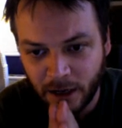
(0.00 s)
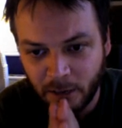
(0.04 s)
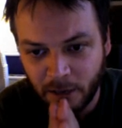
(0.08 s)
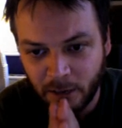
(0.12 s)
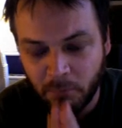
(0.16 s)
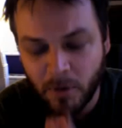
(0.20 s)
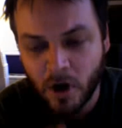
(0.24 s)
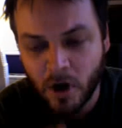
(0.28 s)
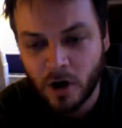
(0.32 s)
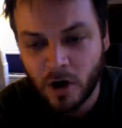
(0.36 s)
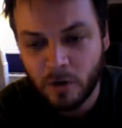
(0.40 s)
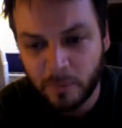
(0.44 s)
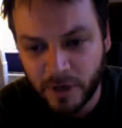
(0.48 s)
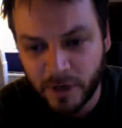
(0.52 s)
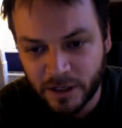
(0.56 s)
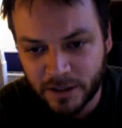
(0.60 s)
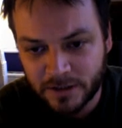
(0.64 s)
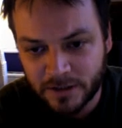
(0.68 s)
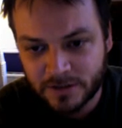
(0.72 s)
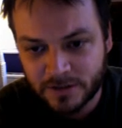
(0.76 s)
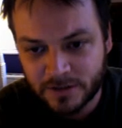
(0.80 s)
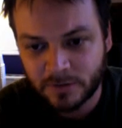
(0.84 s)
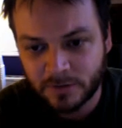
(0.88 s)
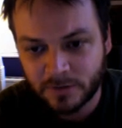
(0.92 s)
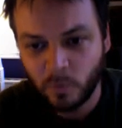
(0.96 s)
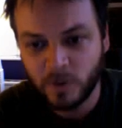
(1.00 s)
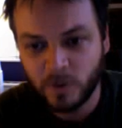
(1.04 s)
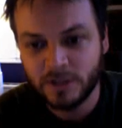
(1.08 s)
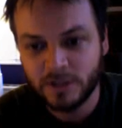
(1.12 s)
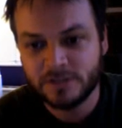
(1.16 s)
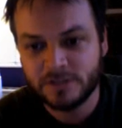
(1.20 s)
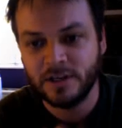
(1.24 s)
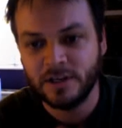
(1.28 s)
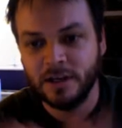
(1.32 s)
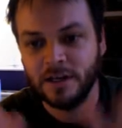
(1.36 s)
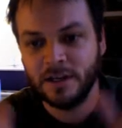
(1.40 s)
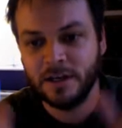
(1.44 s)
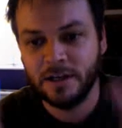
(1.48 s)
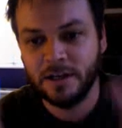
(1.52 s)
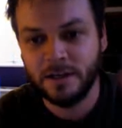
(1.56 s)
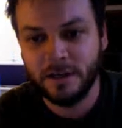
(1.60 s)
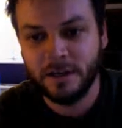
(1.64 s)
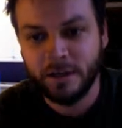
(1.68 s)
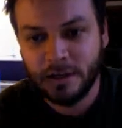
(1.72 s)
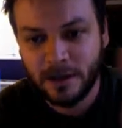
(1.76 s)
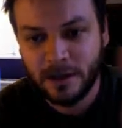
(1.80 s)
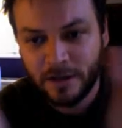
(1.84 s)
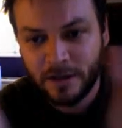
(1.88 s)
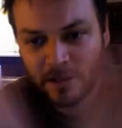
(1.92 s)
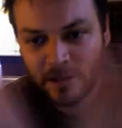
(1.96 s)
moment, we say
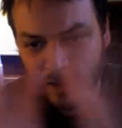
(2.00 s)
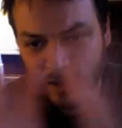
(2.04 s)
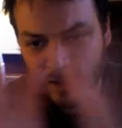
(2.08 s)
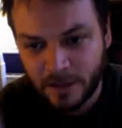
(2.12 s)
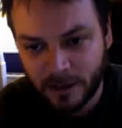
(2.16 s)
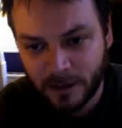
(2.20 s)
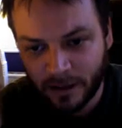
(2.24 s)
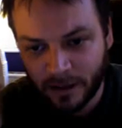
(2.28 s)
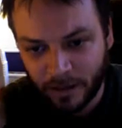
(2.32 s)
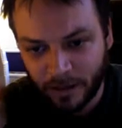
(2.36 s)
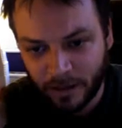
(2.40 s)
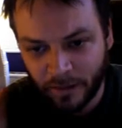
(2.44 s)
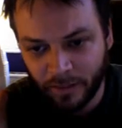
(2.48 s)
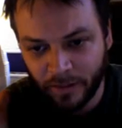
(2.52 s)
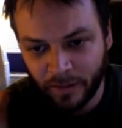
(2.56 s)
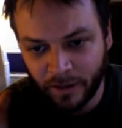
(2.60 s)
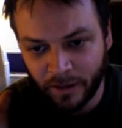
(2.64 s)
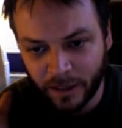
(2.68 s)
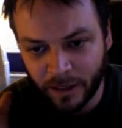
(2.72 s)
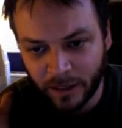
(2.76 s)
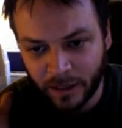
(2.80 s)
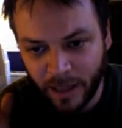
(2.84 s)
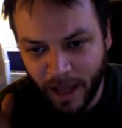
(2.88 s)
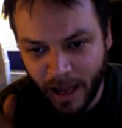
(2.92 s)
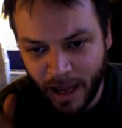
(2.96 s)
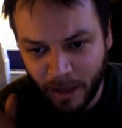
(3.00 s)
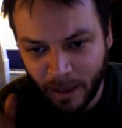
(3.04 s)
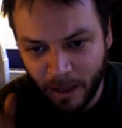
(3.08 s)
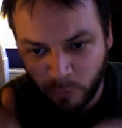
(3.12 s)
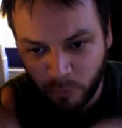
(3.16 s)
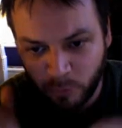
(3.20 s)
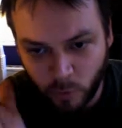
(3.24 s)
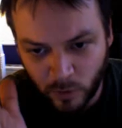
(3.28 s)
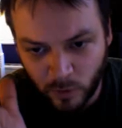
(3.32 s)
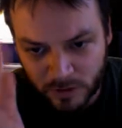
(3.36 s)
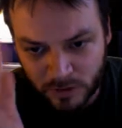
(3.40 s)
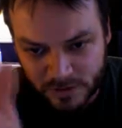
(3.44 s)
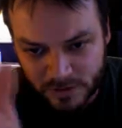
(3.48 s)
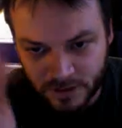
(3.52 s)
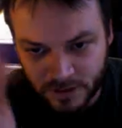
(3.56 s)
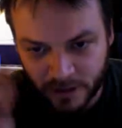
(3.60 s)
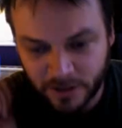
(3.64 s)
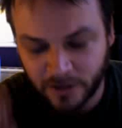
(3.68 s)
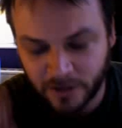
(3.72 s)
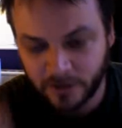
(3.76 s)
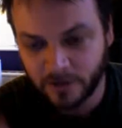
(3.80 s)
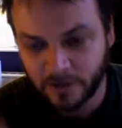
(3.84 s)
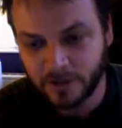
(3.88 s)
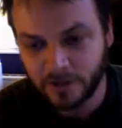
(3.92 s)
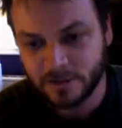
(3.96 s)
the clap was an
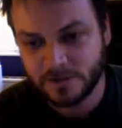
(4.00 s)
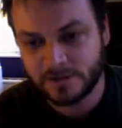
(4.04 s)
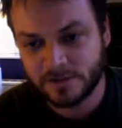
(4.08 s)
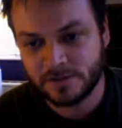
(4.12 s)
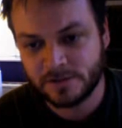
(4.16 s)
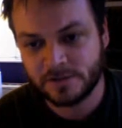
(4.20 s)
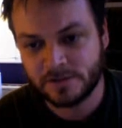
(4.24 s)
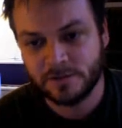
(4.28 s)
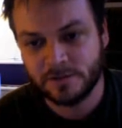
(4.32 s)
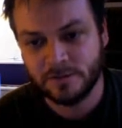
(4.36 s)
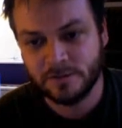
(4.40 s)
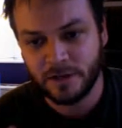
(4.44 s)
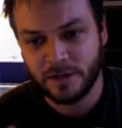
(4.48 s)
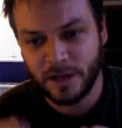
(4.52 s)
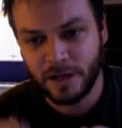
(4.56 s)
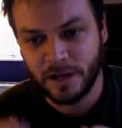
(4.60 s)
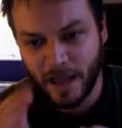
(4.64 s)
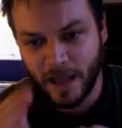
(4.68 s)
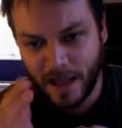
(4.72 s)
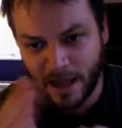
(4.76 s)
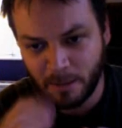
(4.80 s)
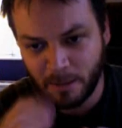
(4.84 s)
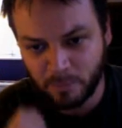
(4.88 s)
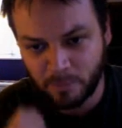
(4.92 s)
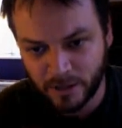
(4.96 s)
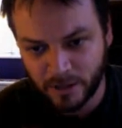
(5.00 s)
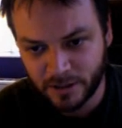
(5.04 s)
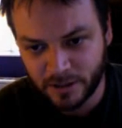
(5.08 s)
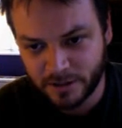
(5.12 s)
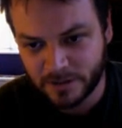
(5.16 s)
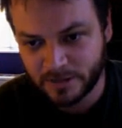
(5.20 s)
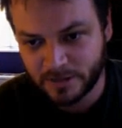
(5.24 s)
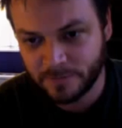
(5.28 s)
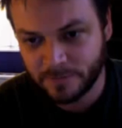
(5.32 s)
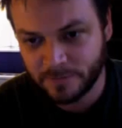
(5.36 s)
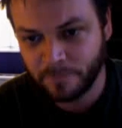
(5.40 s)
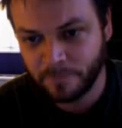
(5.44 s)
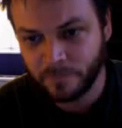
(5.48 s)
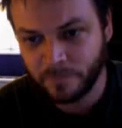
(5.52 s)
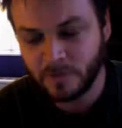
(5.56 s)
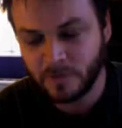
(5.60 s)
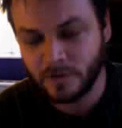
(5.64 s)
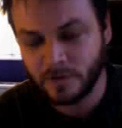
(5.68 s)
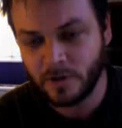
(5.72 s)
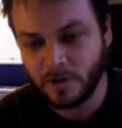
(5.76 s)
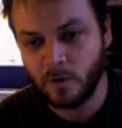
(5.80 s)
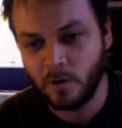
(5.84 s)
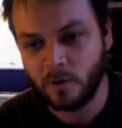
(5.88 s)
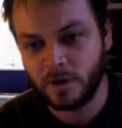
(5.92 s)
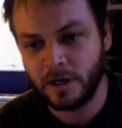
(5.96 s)
occurrence. It happened.
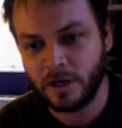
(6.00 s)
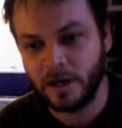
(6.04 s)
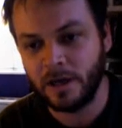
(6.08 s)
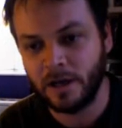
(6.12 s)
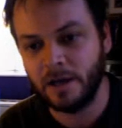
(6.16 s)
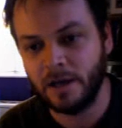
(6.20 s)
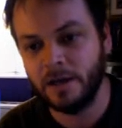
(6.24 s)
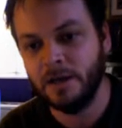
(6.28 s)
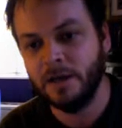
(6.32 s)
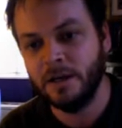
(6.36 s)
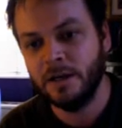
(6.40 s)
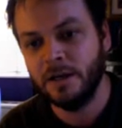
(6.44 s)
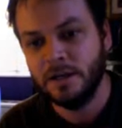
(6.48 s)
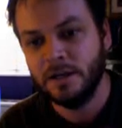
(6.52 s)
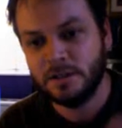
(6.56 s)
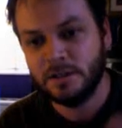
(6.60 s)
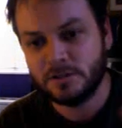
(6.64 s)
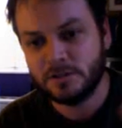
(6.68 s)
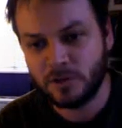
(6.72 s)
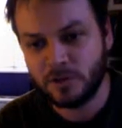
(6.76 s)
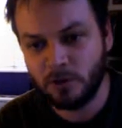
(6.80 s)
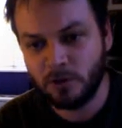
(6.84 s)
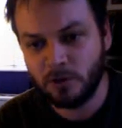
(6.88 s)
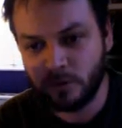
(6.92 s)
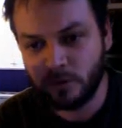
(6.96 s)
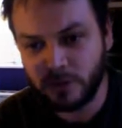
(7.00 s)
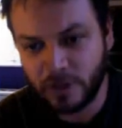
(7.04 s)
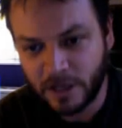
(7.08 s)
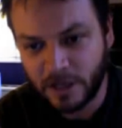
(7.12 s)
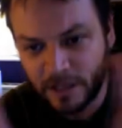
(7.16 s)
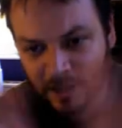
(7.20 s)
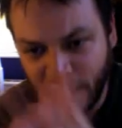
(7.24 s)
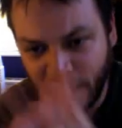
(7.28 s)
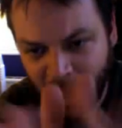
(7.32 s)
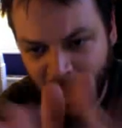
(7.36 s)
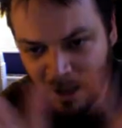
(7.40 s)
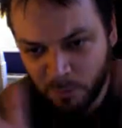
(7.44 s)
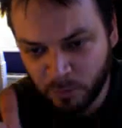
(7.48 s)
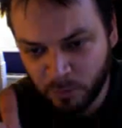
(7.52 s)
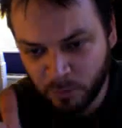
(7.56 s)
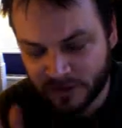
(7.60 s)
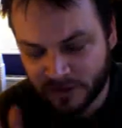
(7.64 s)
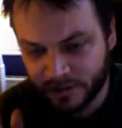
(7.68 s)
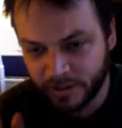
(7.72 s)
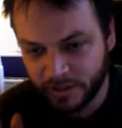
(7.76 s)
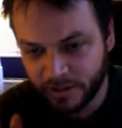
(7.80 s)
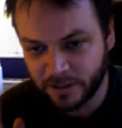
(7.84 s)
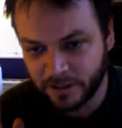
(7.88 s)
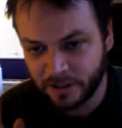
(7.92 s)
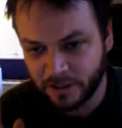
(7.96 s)
Okay, so the clap was
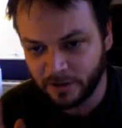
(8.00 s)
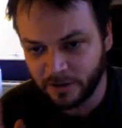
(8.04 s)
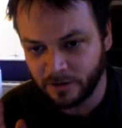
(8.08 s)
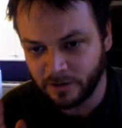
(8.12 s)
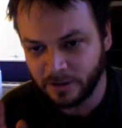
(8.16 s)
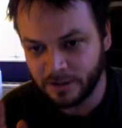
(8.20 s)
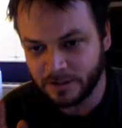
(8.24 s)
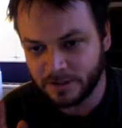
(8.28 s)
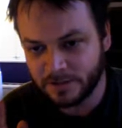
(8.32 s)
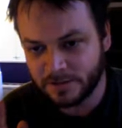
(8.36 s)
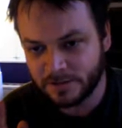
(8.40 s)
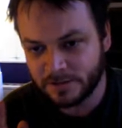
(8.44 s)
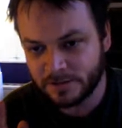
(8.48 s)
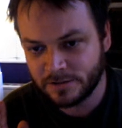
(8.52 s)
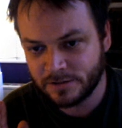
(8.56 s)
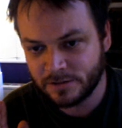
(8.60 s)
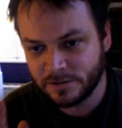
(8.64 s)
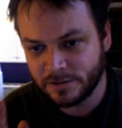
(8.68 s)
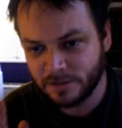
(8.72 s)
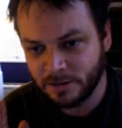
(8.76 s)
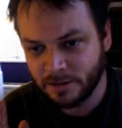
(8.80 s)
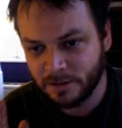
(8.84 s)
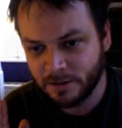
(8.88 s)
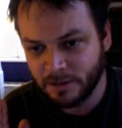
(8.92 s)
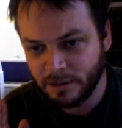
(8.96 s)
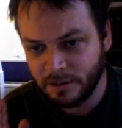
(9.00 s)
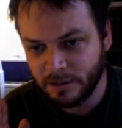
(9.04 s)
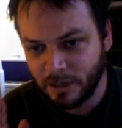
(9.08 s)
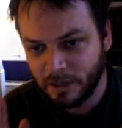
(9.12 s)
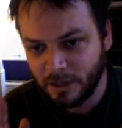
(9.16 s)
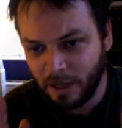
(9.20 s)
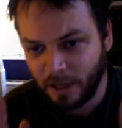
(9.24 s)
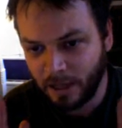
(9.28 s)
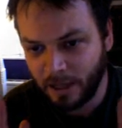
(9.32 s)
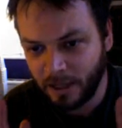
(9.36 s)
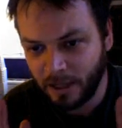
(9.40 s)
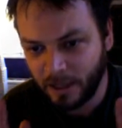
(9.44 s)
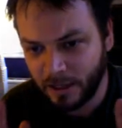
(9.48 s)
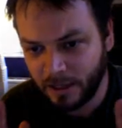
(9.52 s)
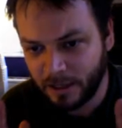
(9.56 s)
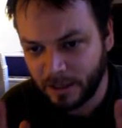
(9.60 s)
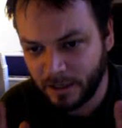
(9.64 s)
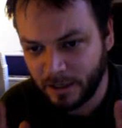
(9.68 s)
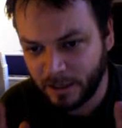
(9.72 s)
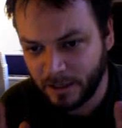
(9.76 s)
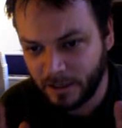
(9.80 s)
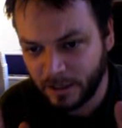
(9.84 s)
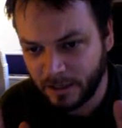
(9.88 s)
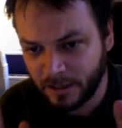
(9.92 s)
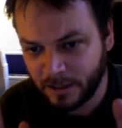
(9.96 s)
an occurrence,
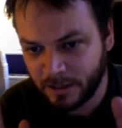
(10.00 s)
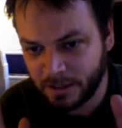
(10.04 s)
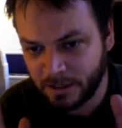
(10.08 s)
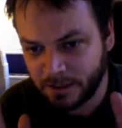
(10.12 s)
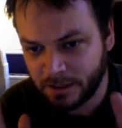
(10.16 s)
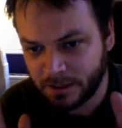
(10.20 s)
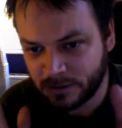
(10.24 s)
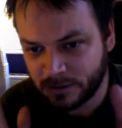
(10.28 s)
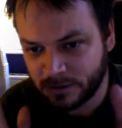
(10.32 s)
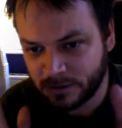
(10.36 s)
and